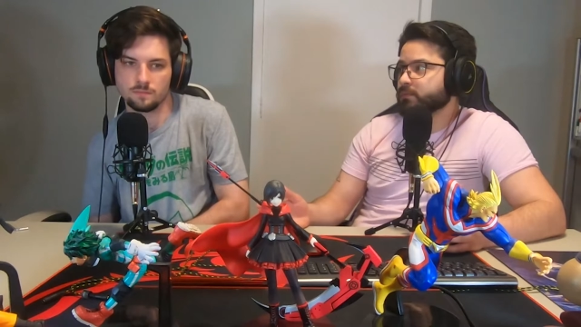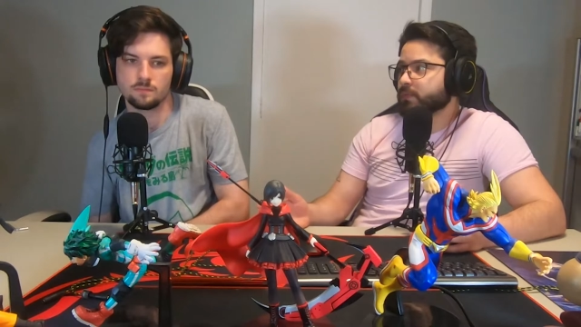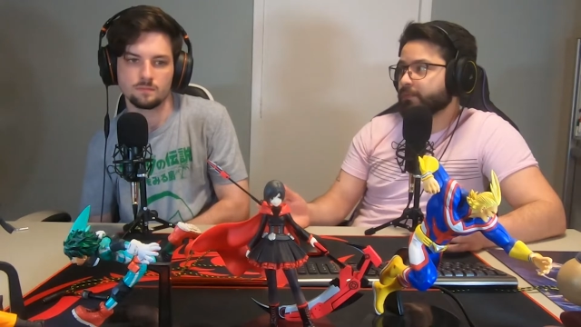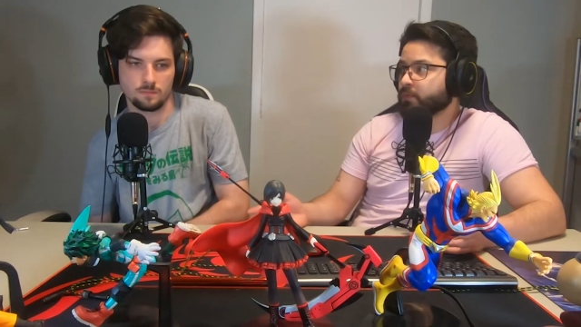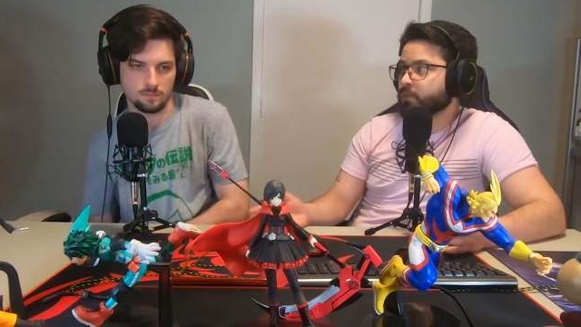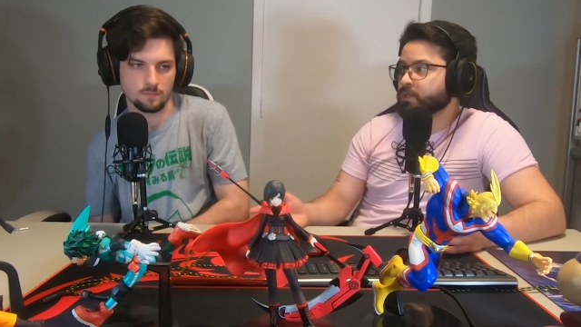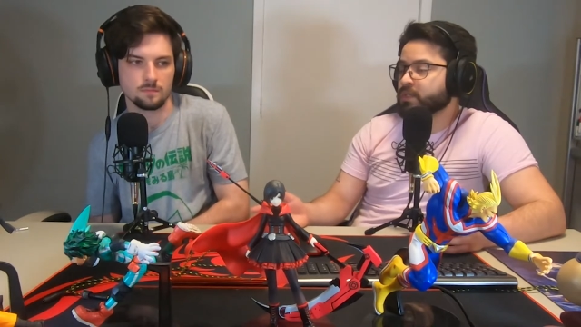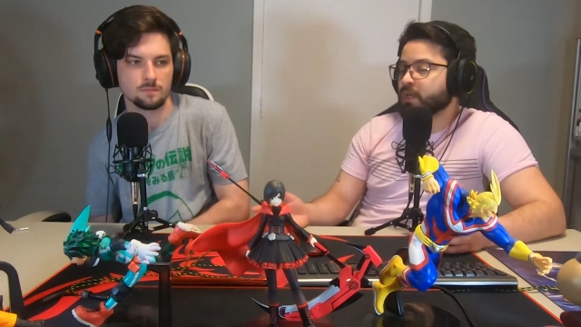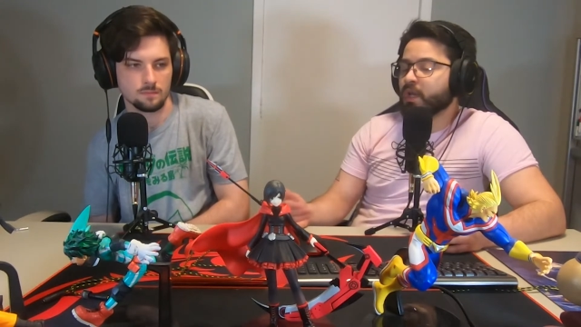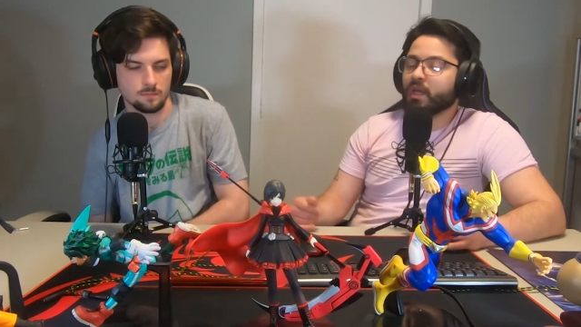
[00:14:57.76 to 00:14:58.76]
Speaker 1: afterwards,
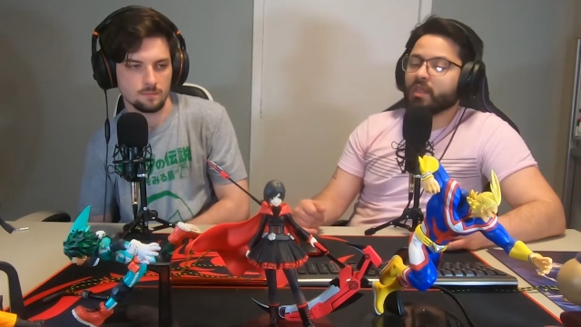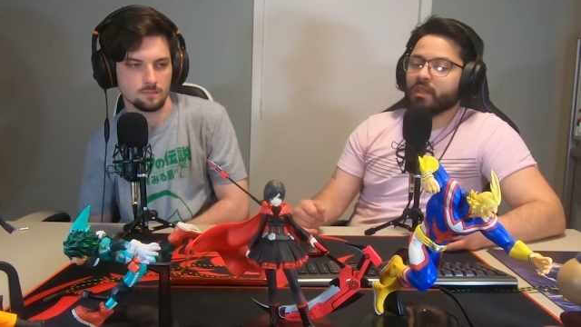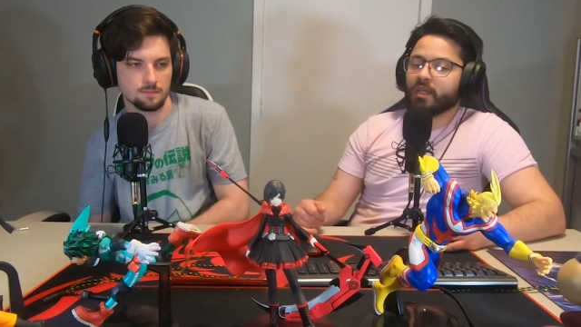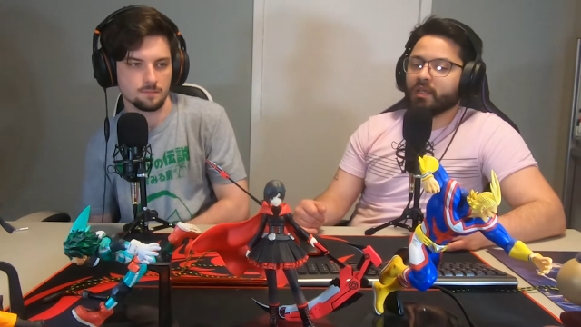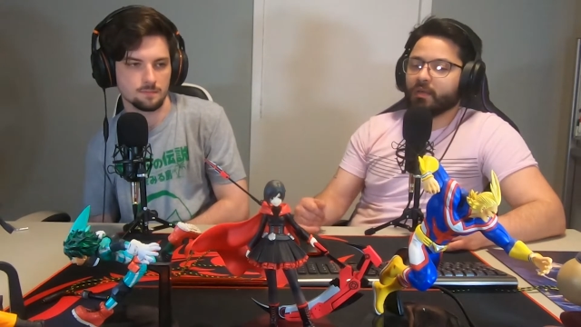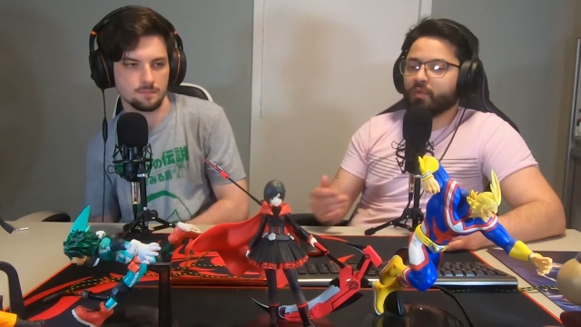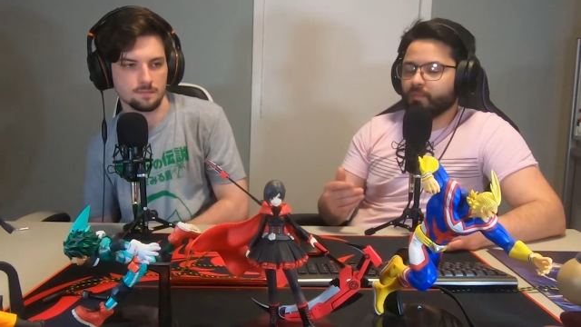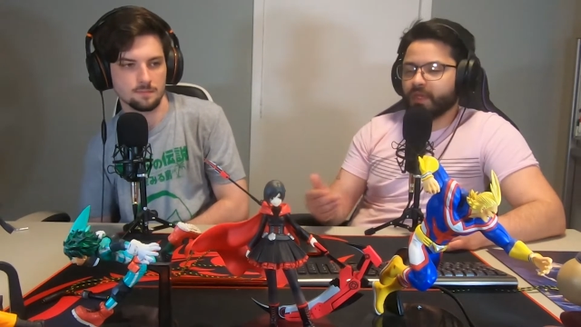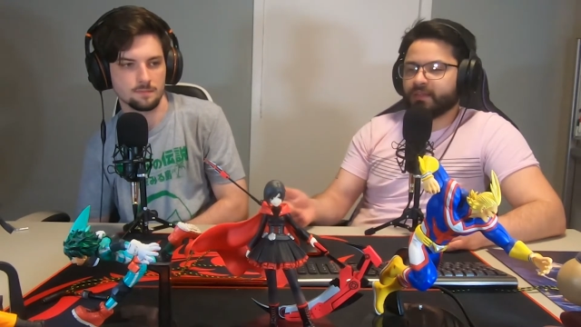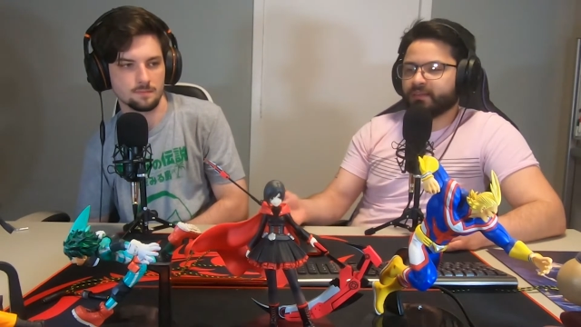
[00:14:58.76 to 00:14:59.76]
then it will
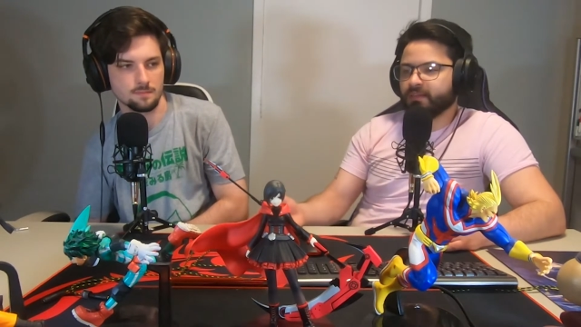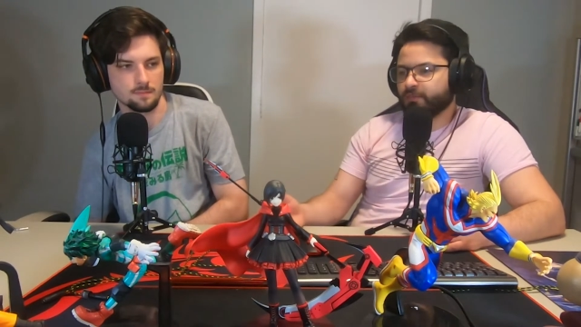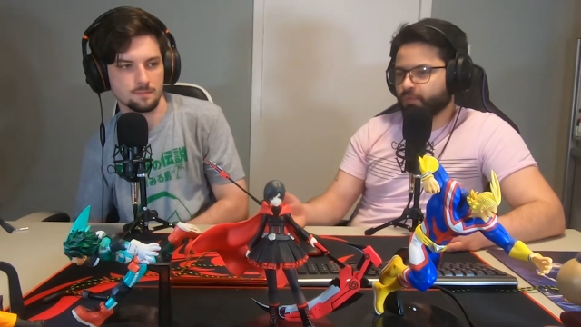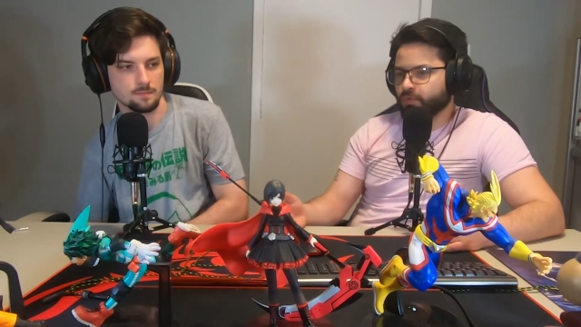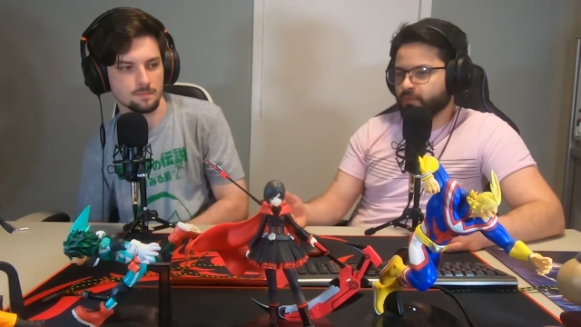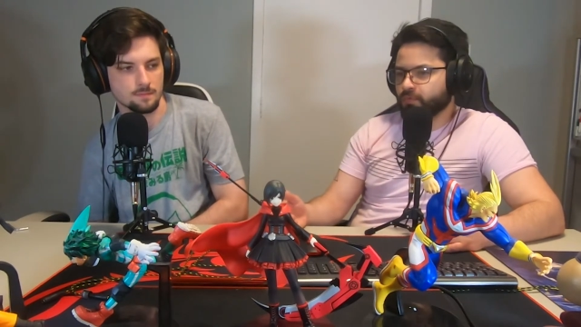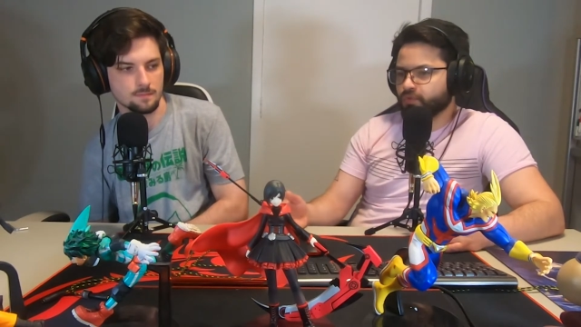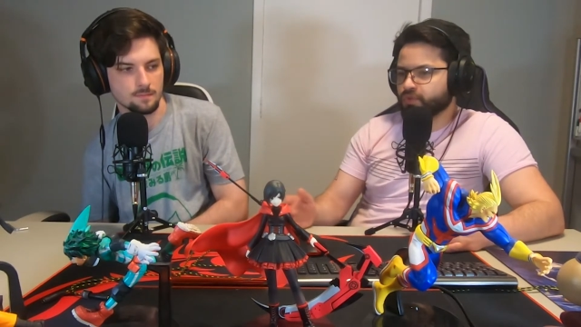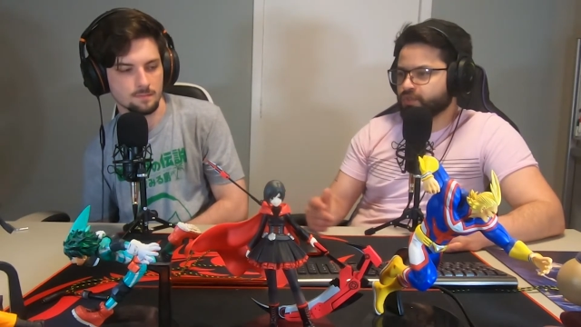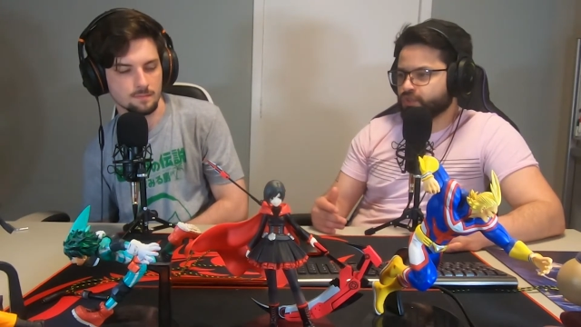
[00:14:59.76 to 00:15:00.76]
make sense for them to
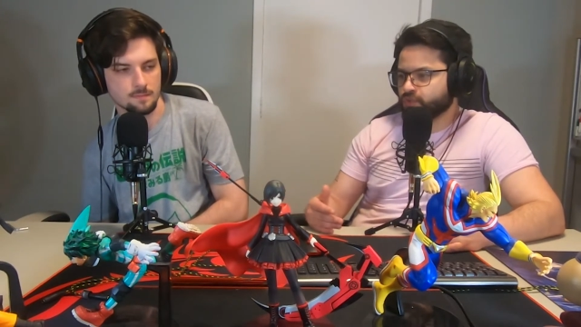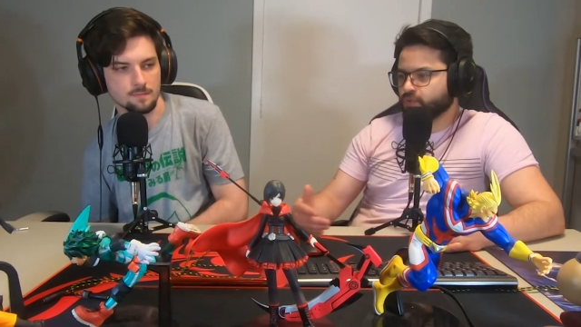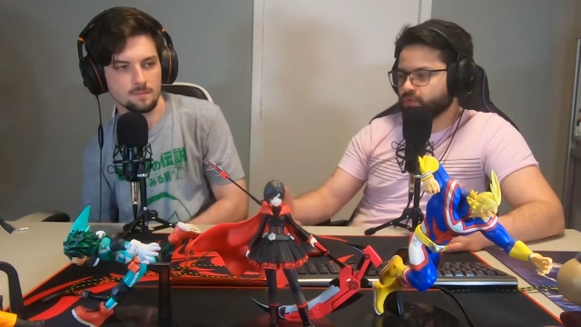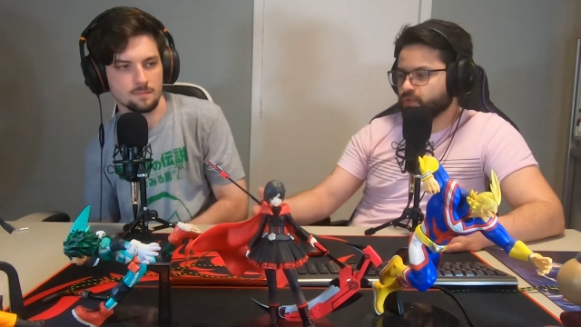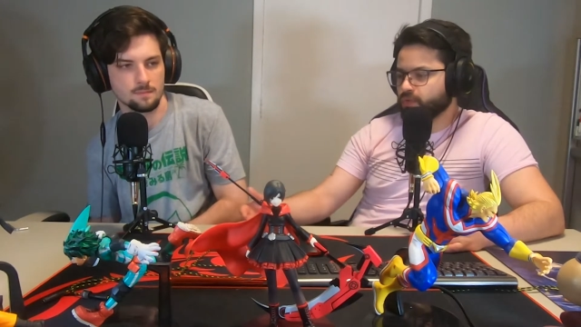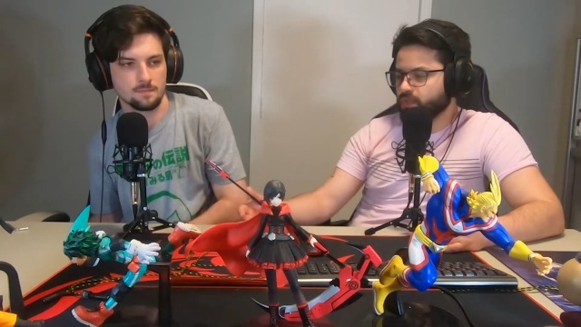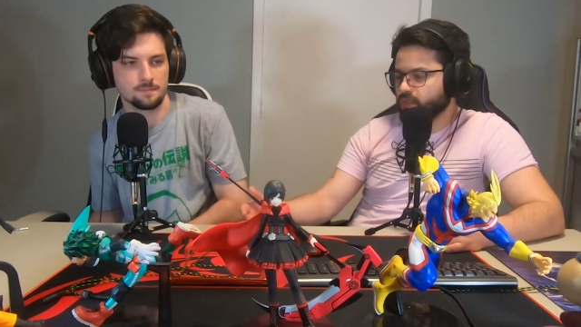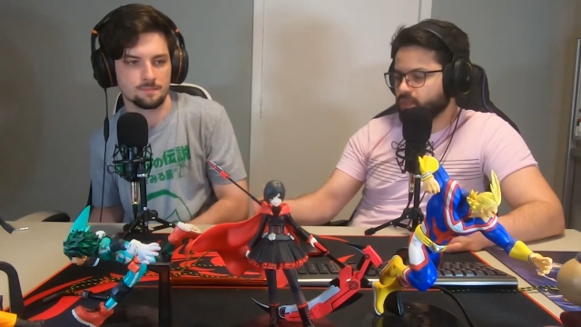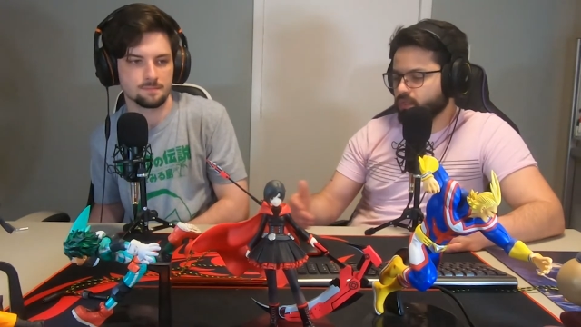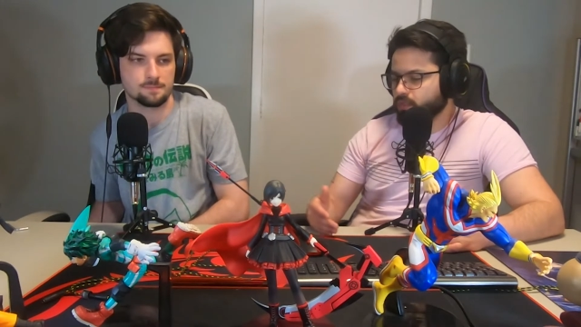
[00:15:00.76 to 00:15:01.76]
just show you
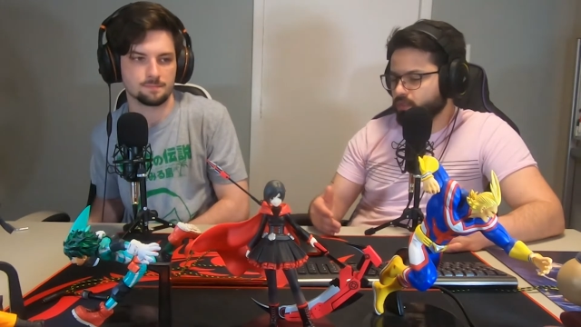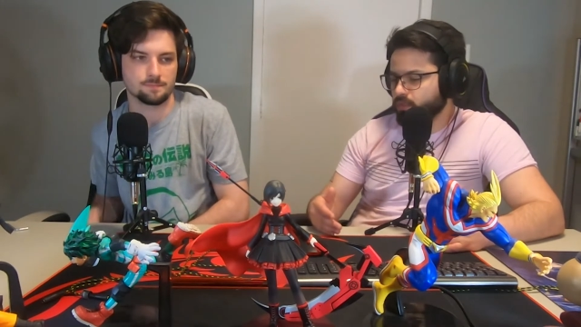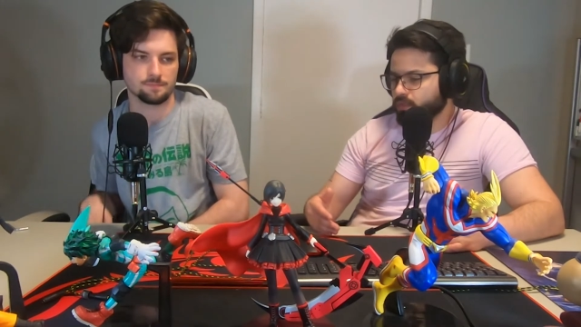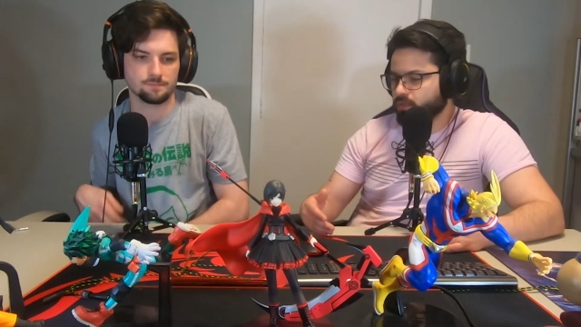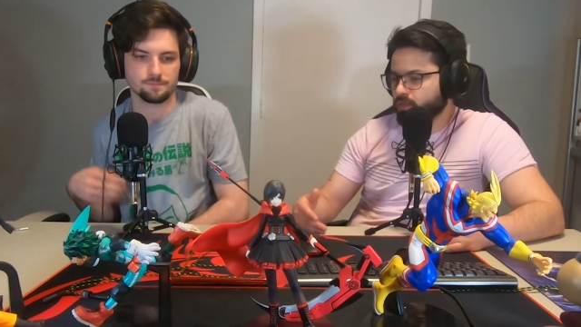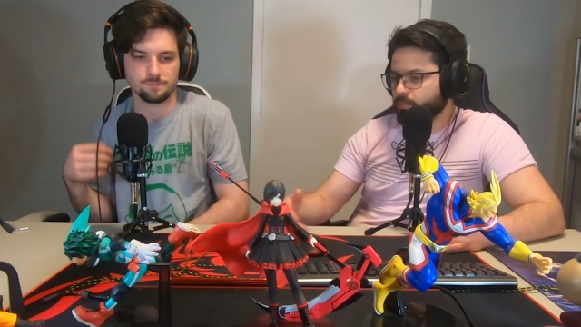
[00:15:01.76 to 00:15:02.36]
the the